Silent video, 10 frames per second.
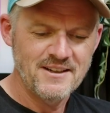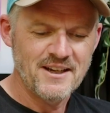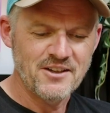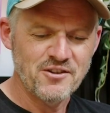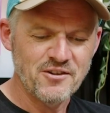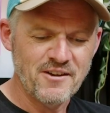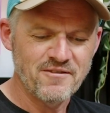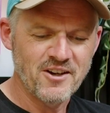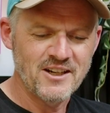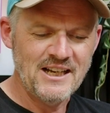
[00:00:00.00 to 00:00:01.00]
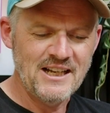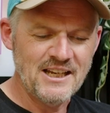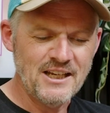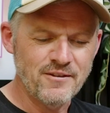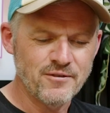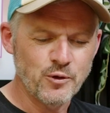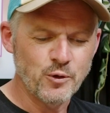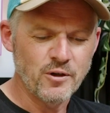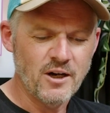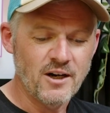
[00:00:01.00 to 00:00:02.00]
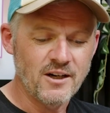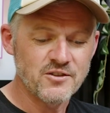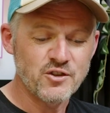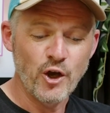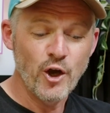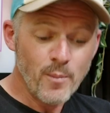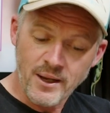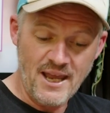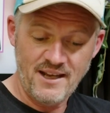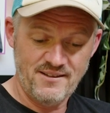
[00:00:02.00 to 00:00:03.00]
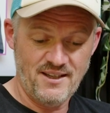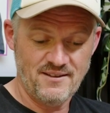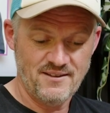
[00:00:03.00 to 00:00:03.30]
until they finally leave or are terminated.